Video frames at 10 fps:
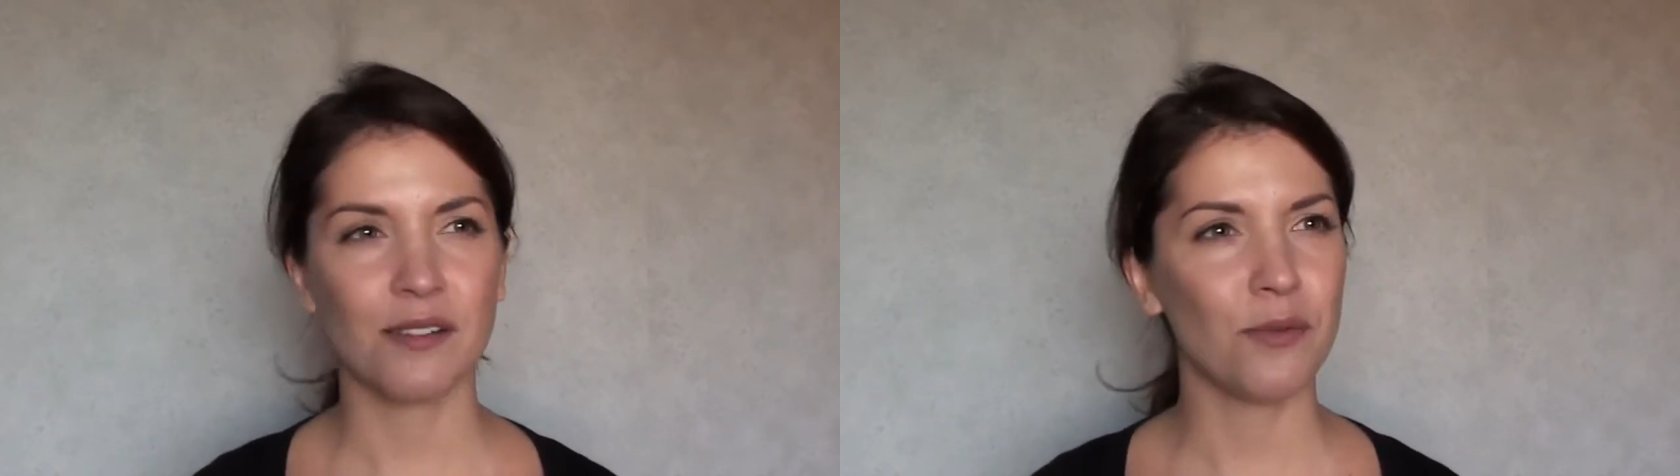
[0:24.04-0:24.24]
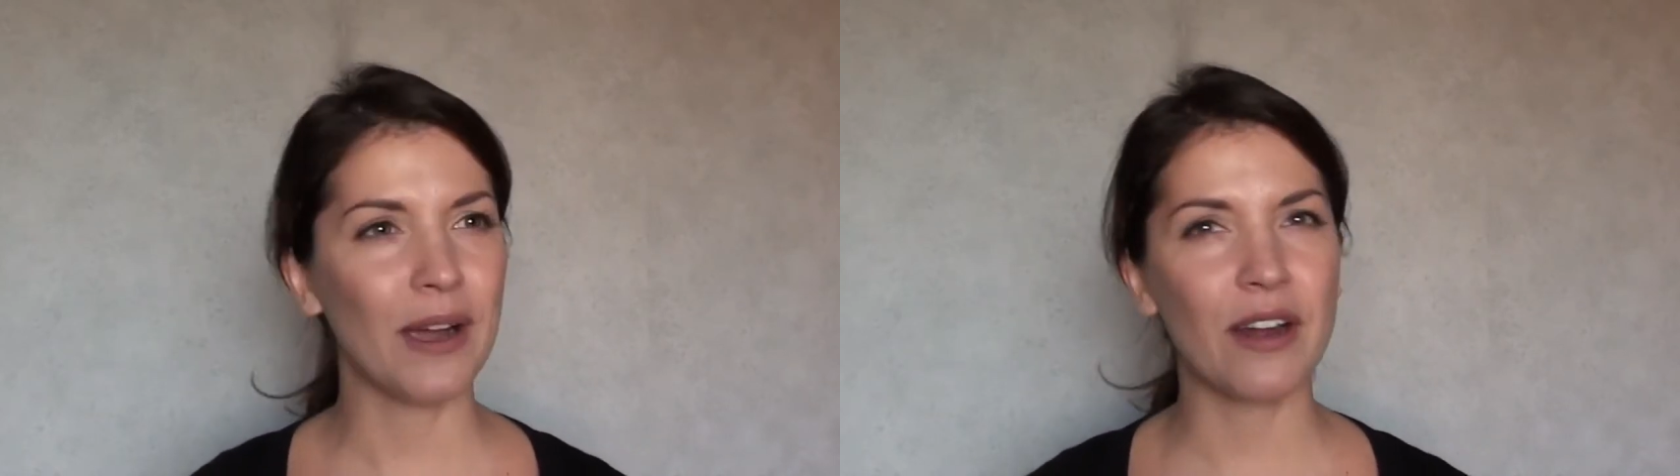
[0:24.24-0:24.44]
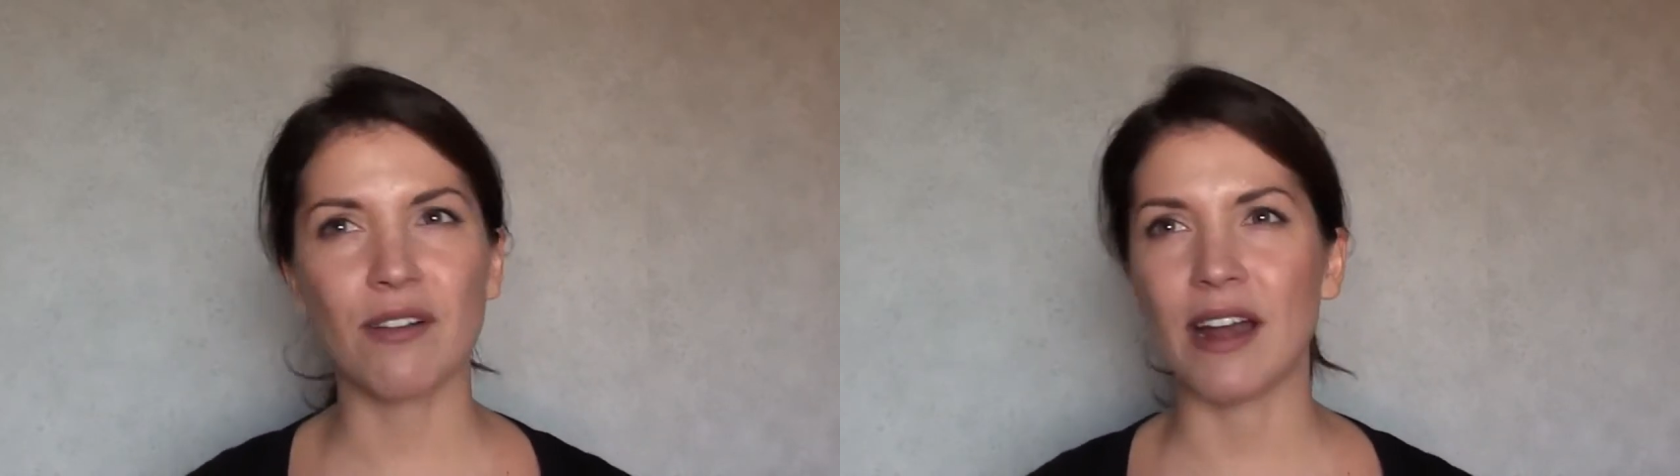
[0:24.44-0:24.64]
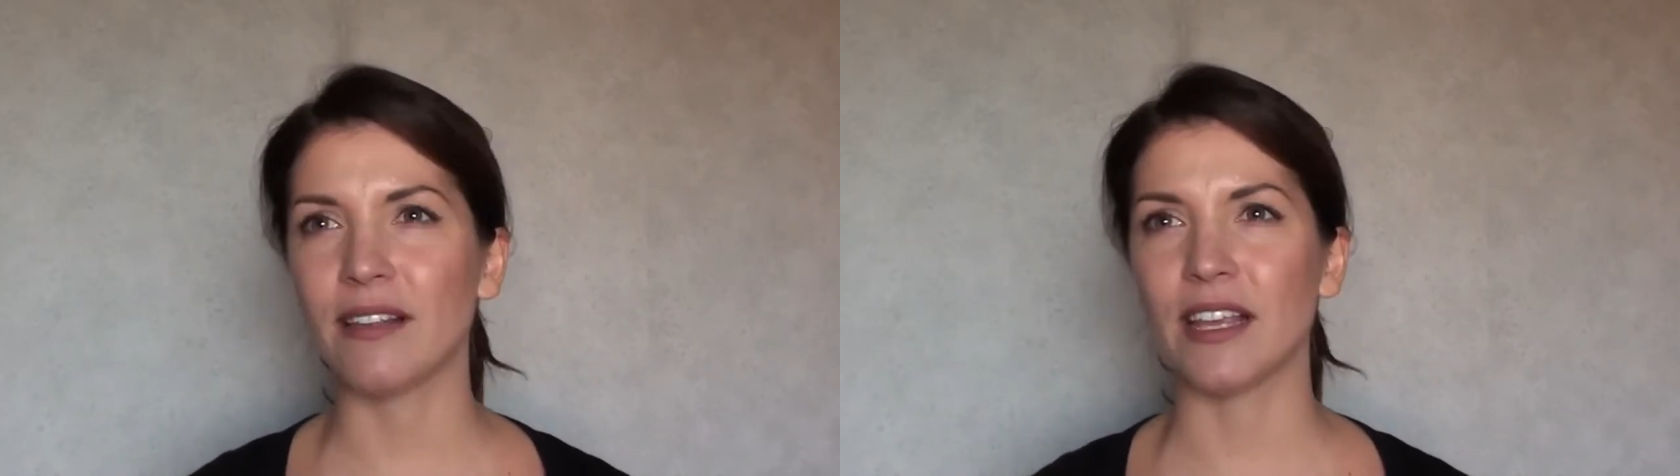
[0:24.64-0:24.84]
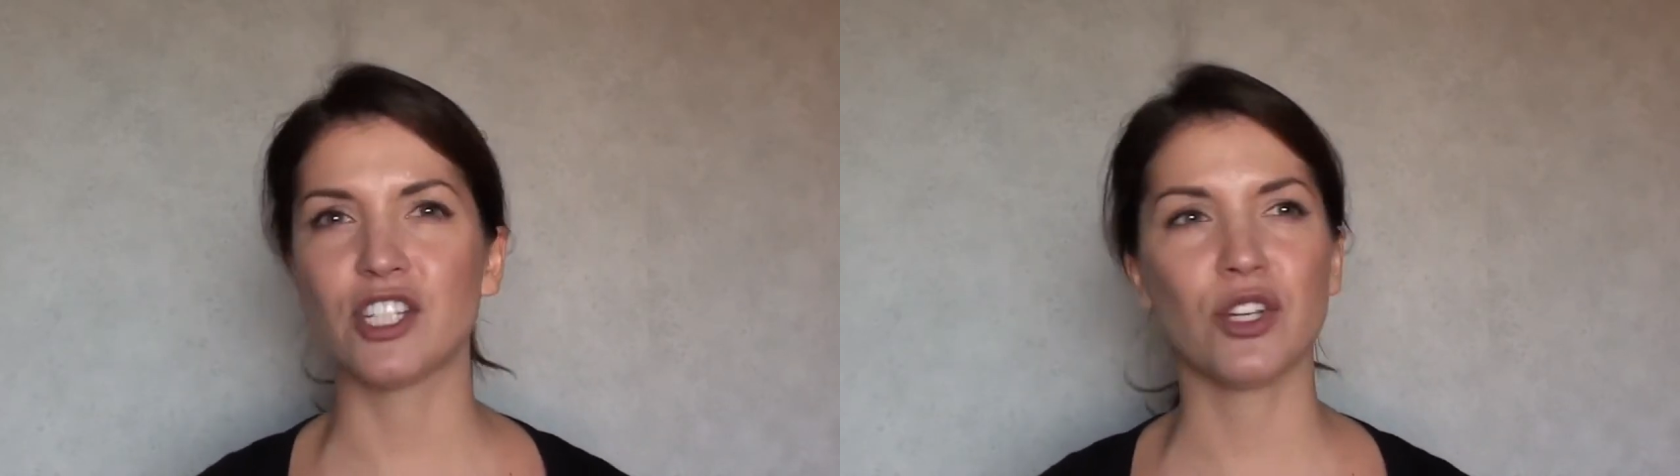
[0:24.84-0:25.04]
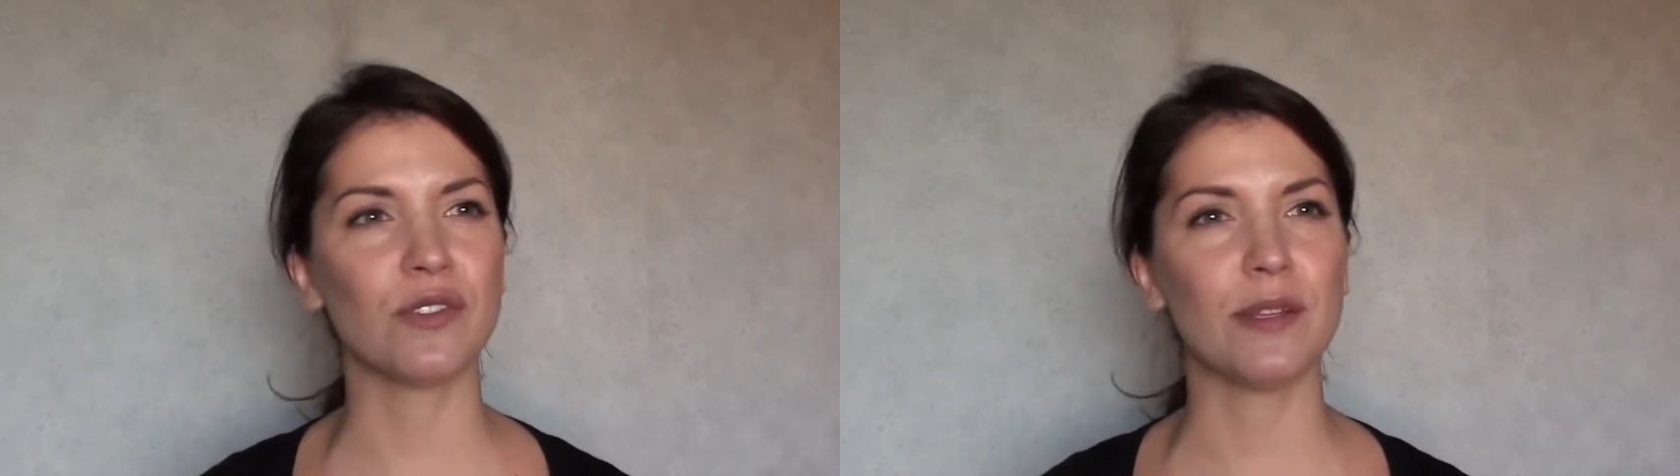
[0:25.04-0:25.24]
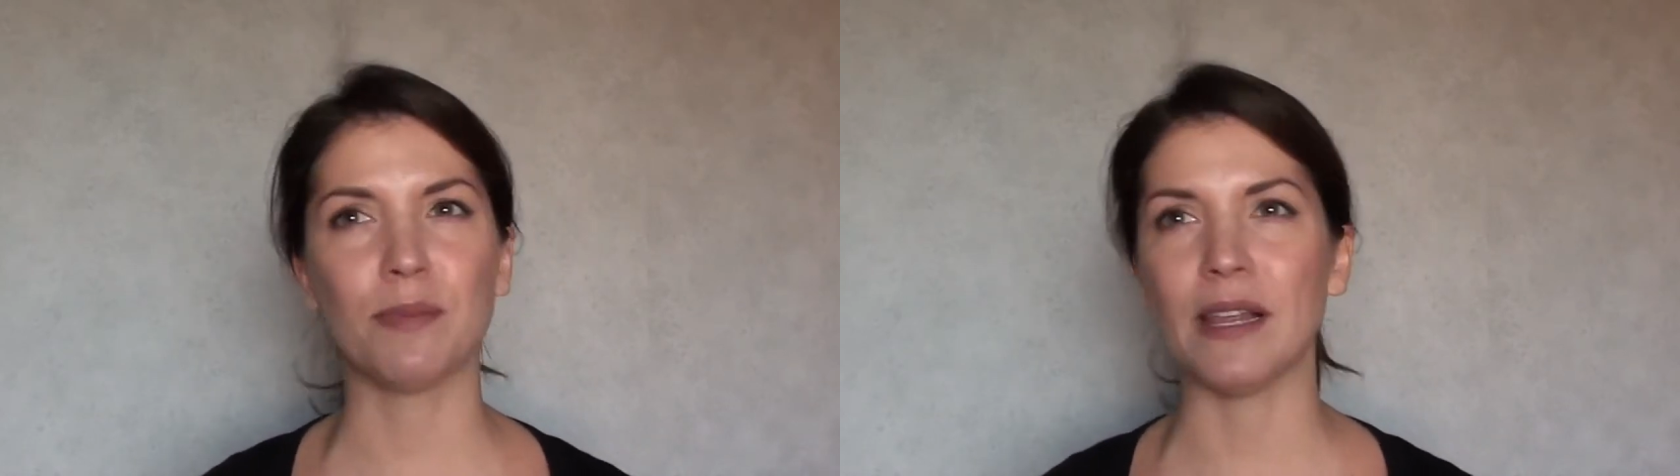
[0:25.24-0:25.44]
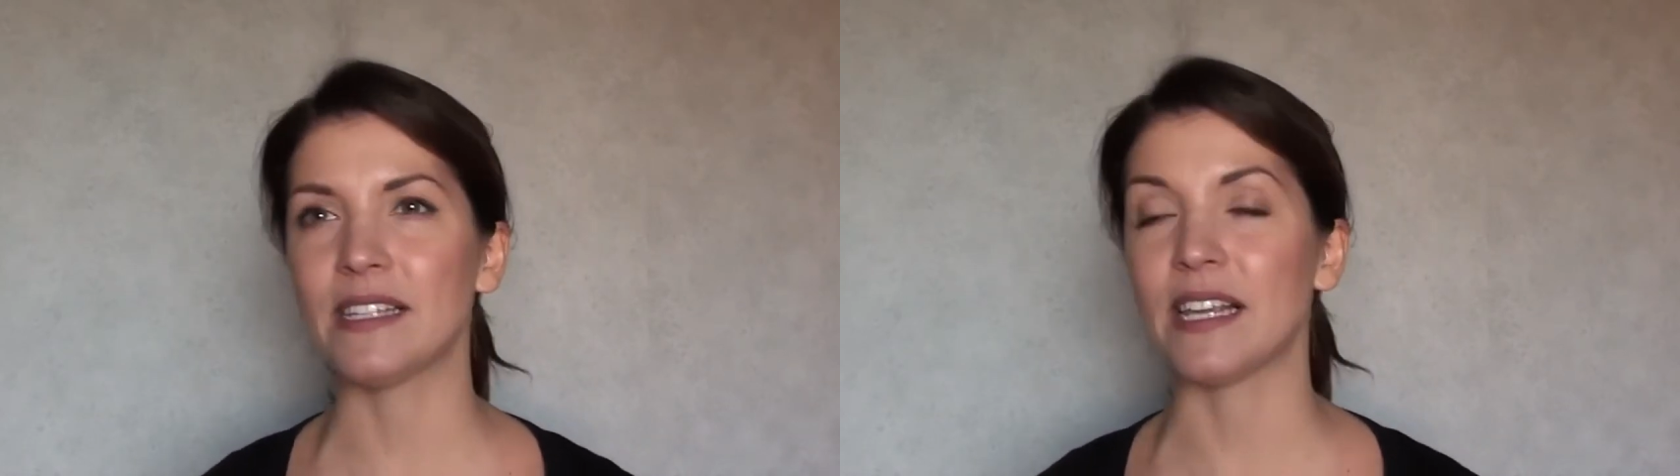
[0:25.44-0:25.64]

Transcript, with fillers: walk around like she owns the place,